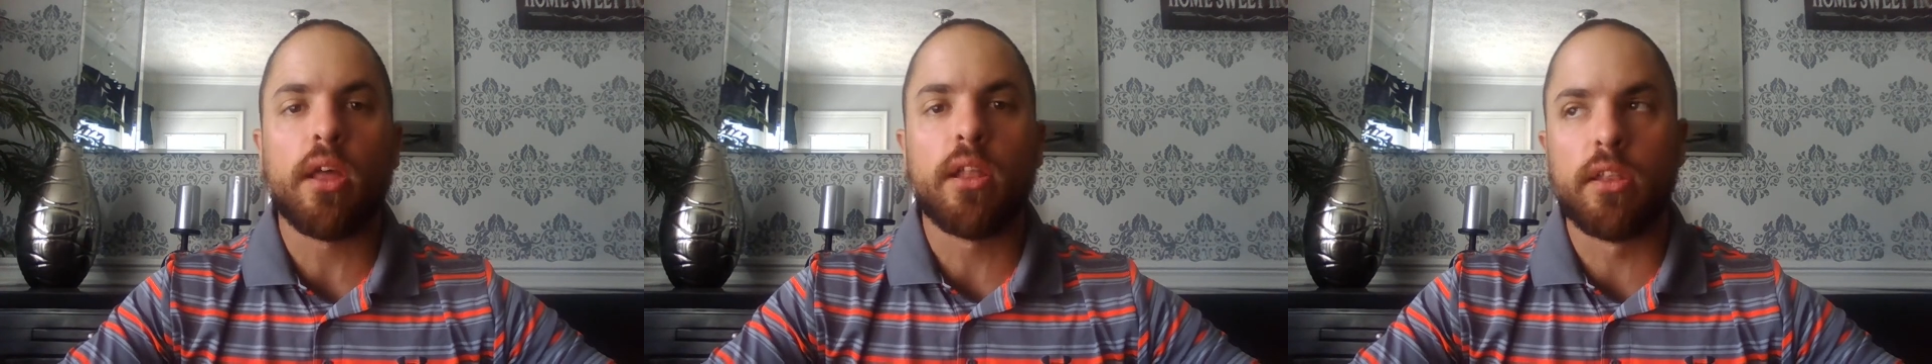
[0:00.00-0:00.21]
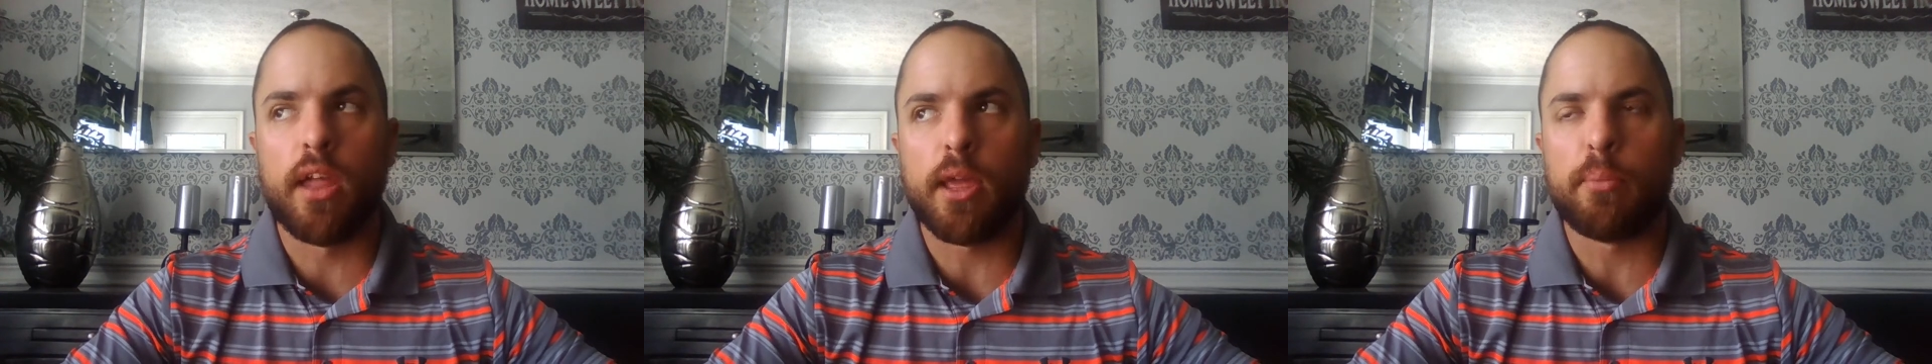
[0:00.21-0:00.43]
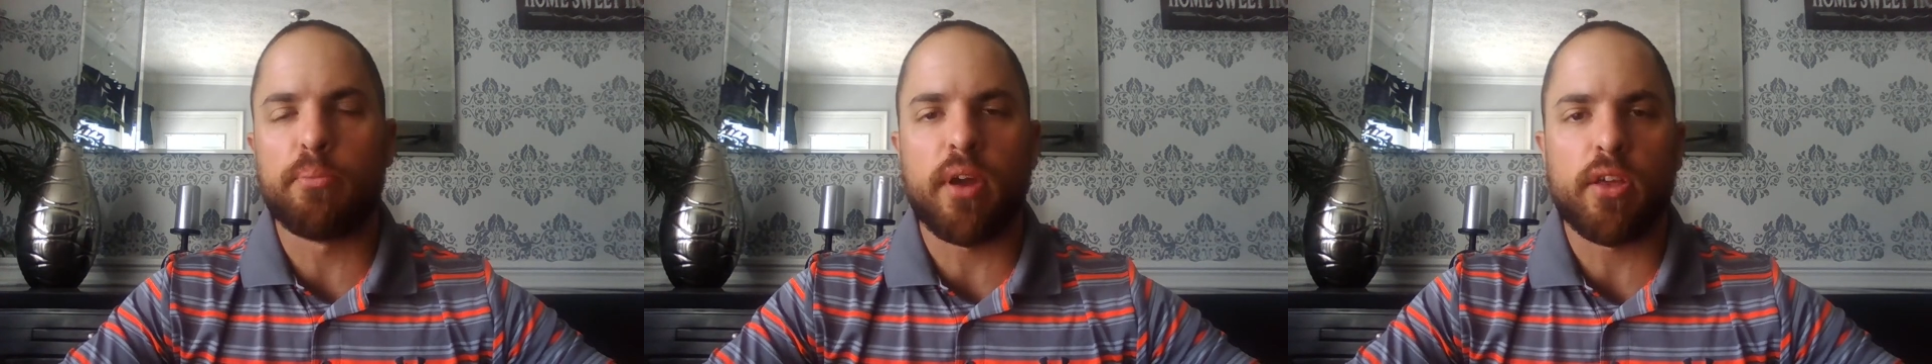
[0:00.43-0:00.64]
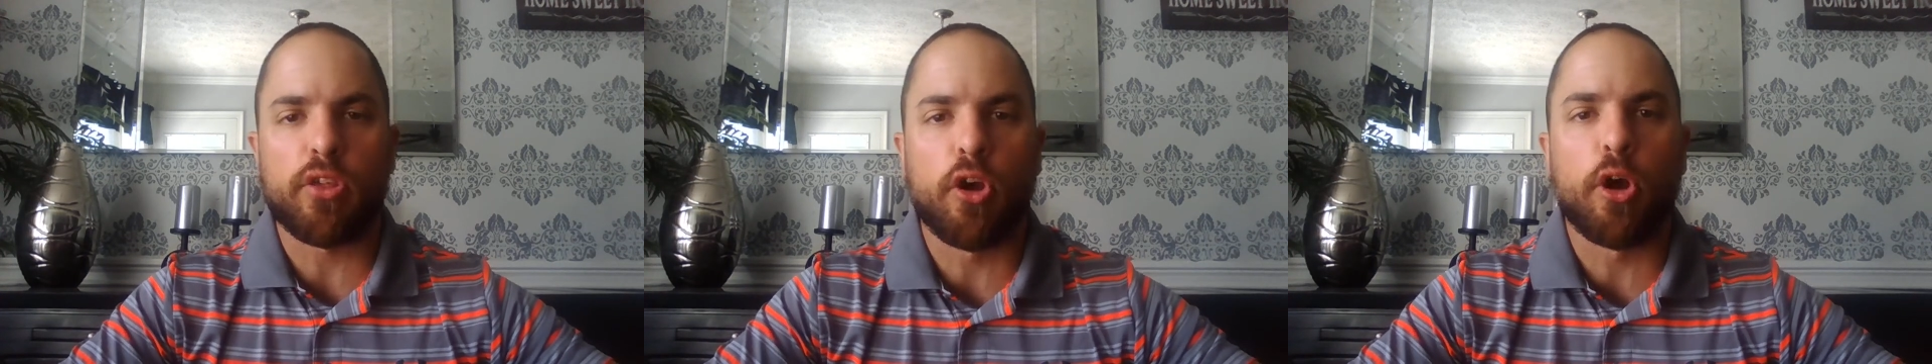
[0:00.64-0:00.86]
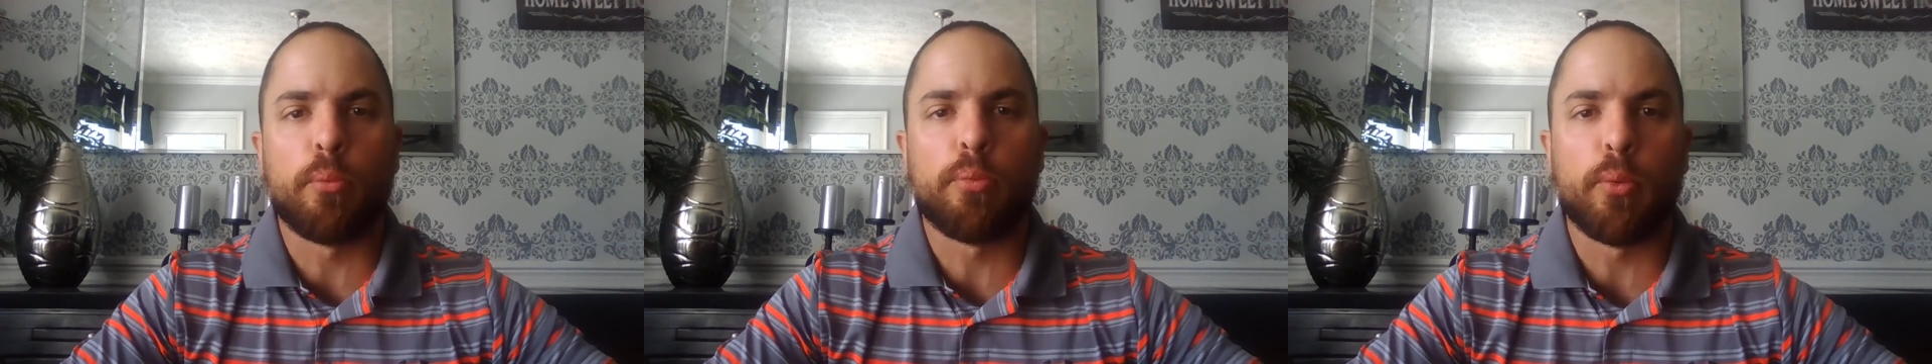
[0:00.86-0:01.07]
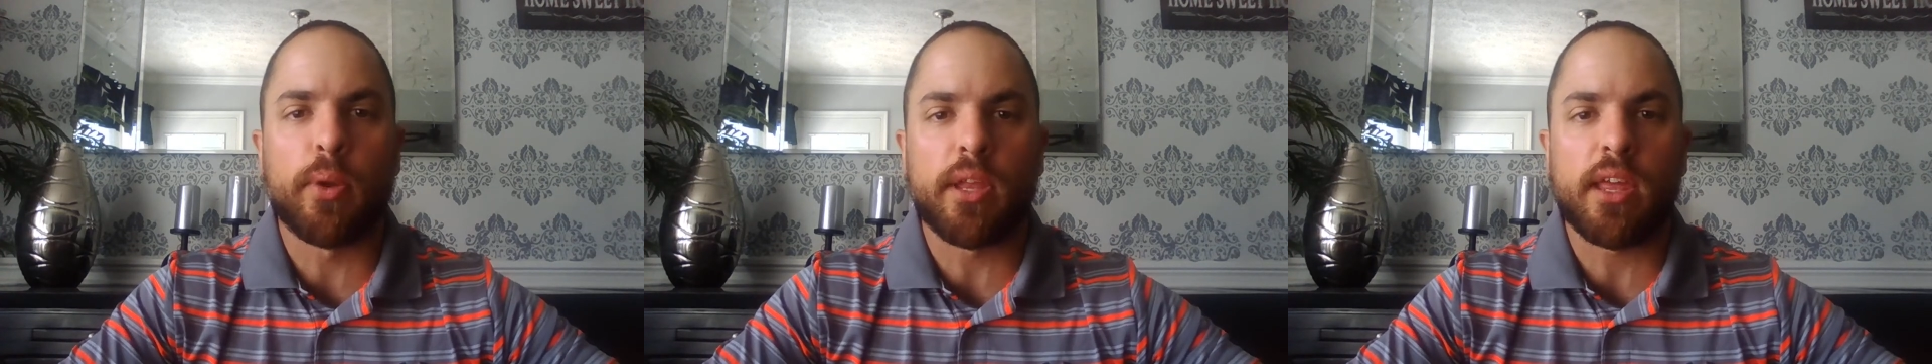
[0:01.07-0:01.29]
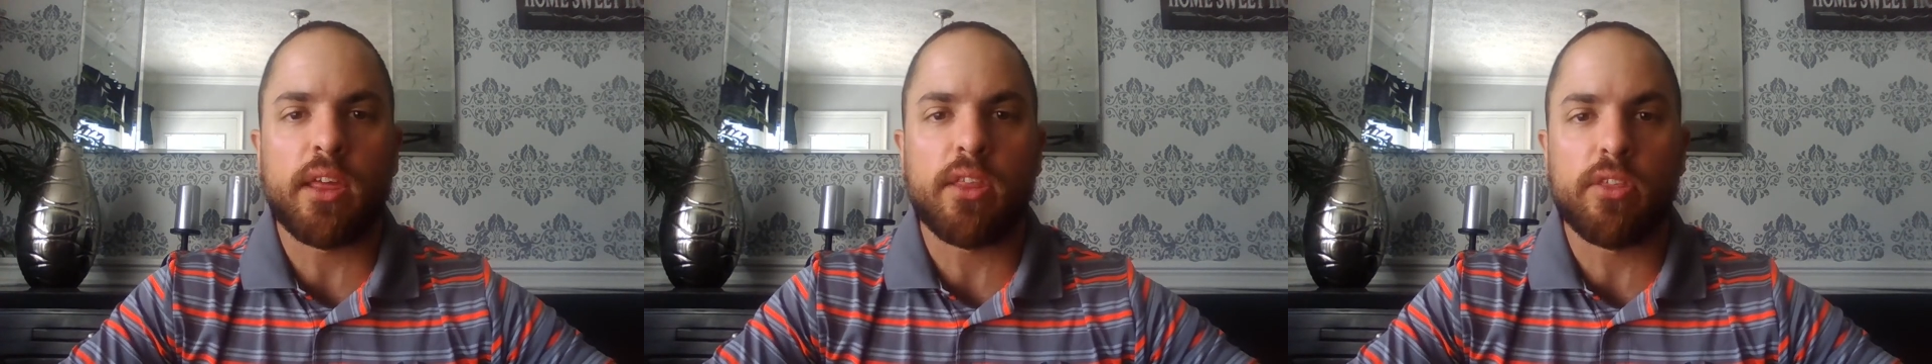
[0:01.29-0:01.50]
like Bryce Harper when
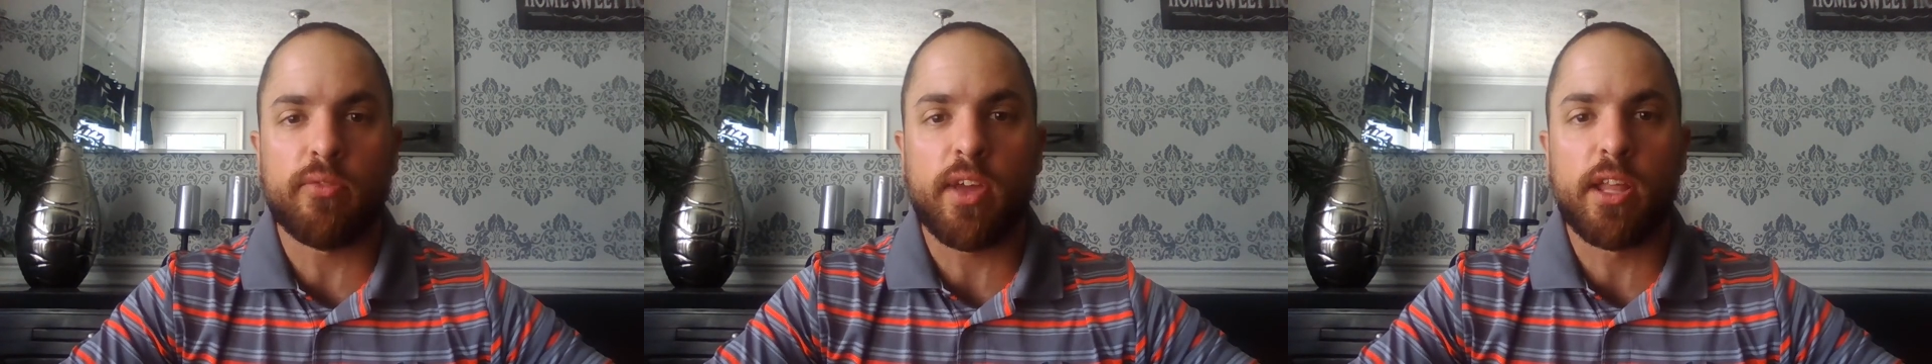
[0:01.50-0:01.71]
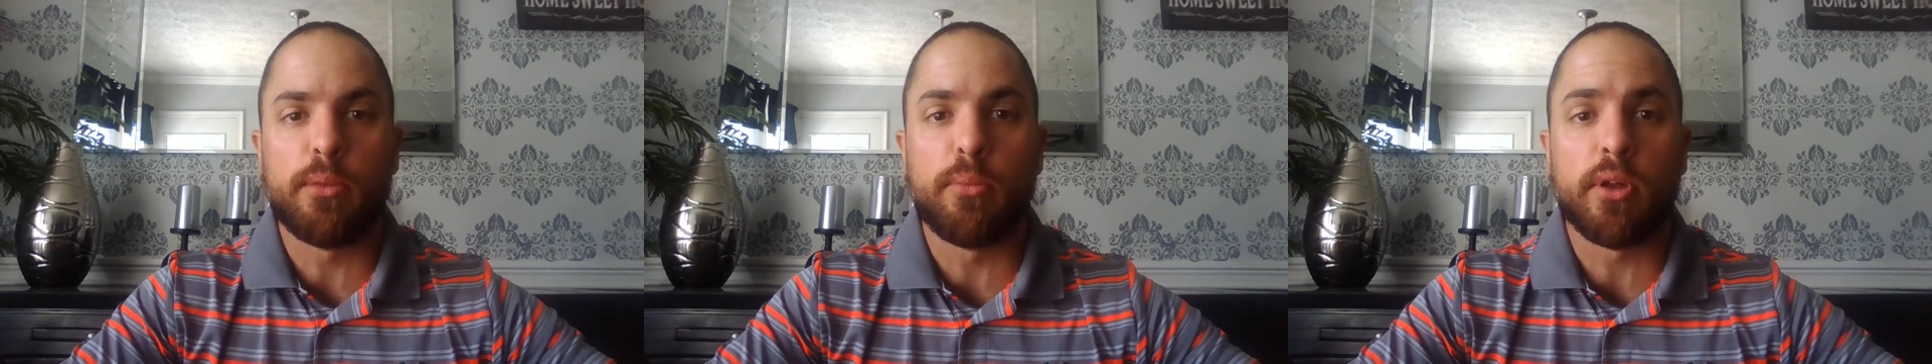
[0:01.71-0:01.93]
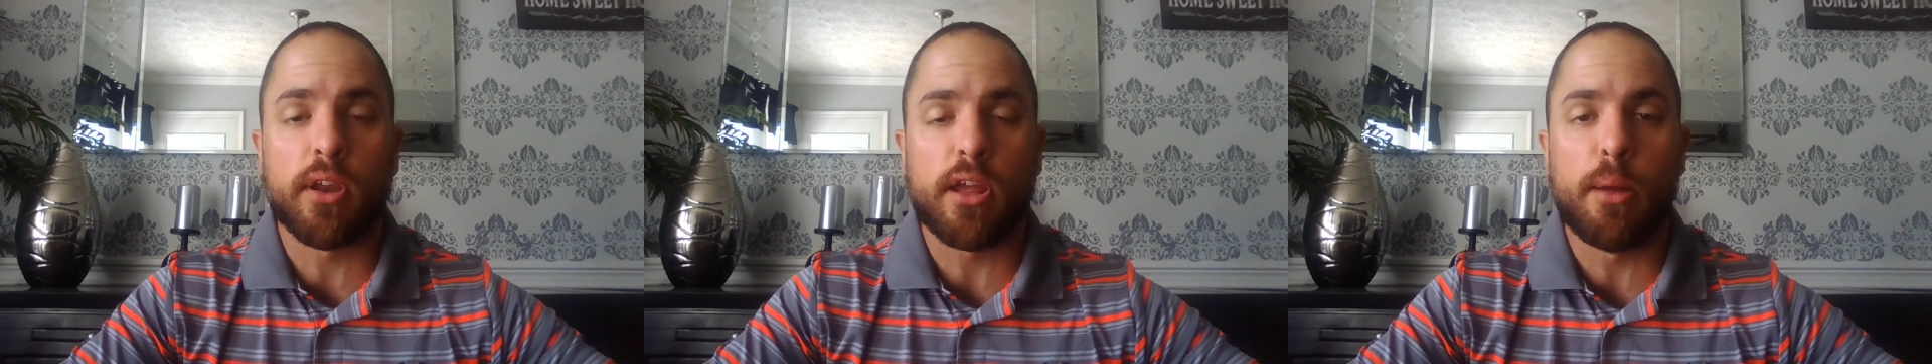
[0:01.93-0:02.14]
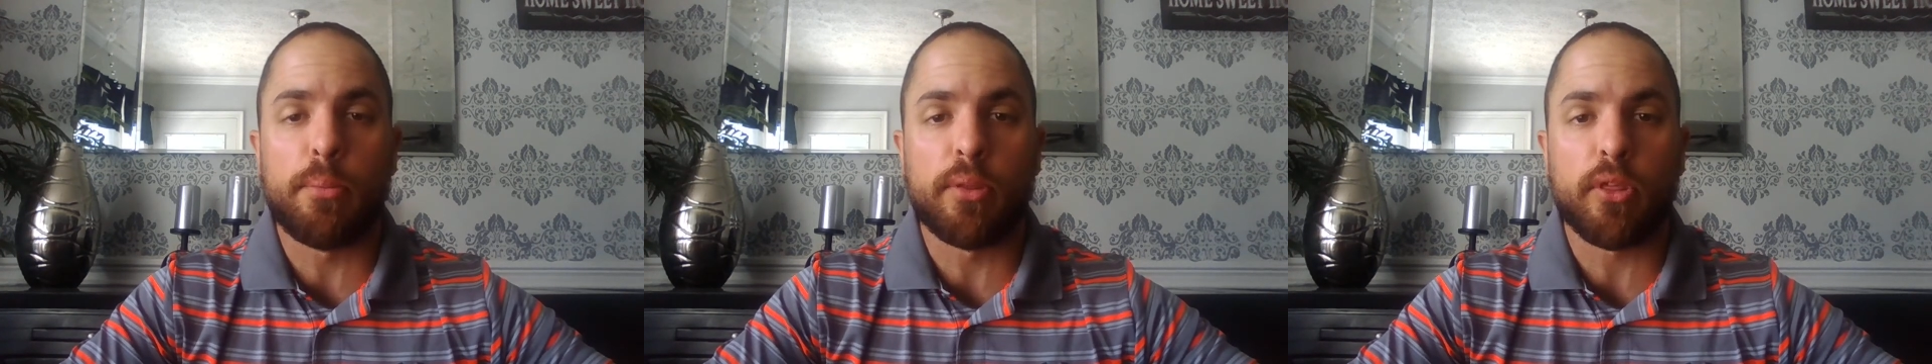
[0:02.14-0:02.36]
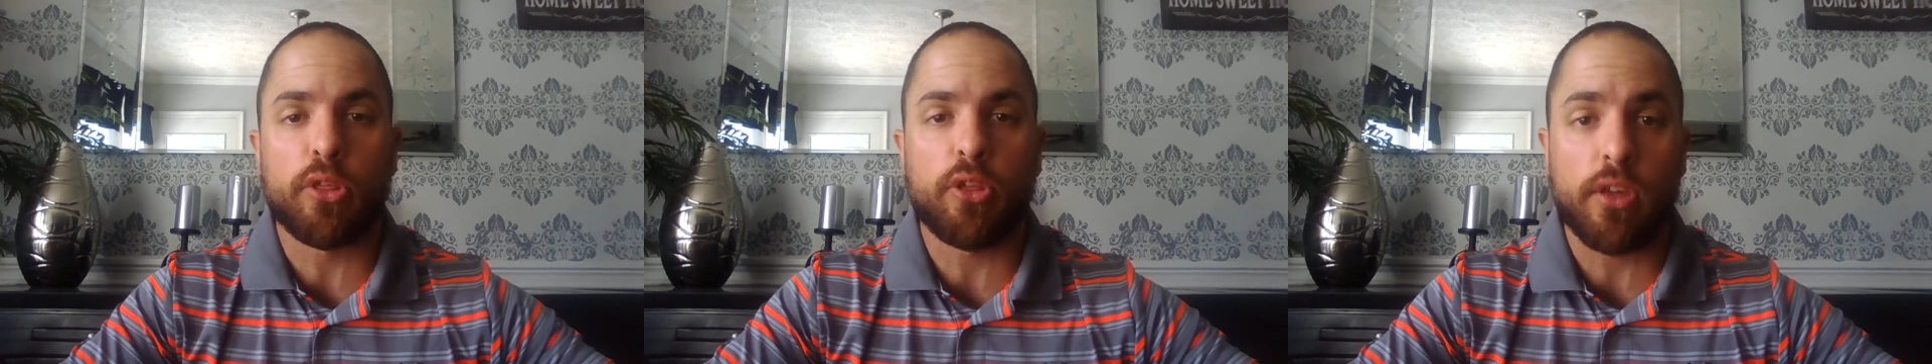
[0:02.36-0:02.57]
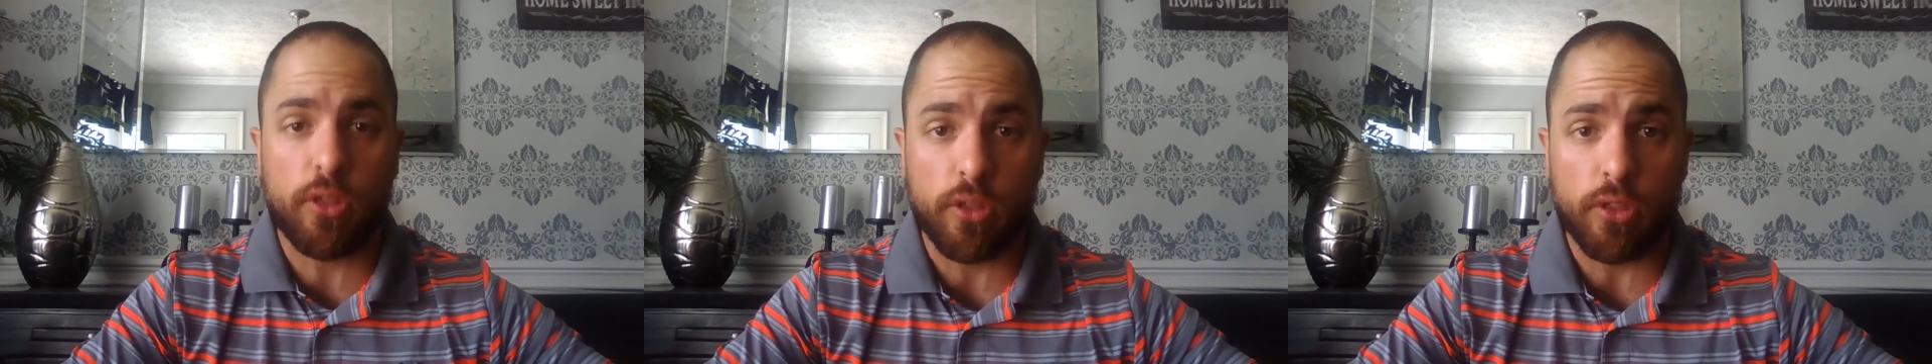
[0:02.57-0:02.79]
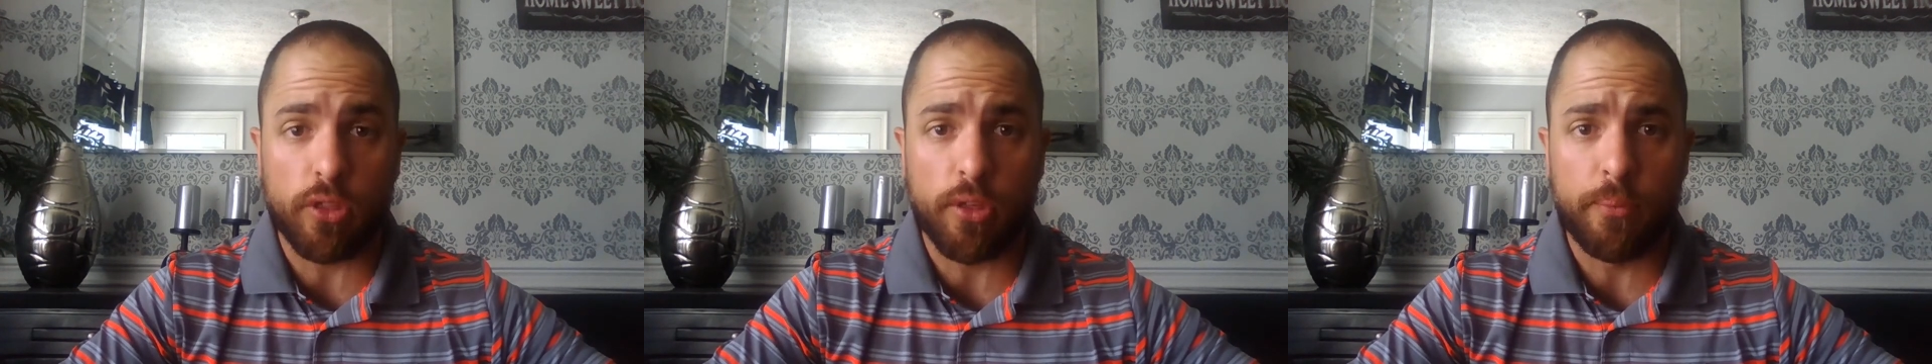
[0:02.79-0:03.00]
he's available in a couple of
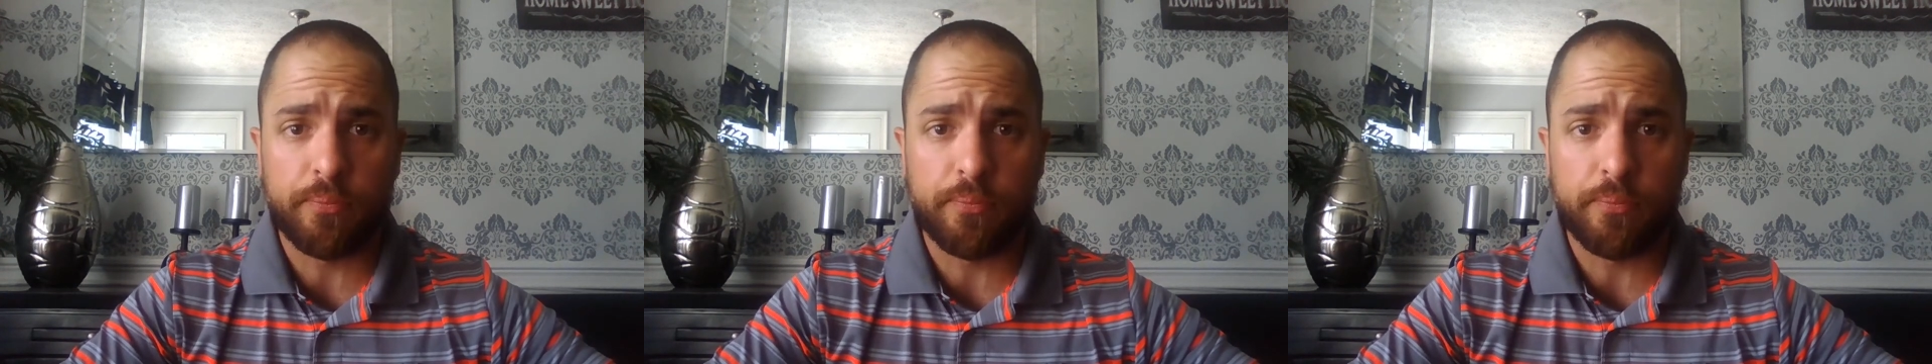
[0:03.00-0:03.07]
seasons.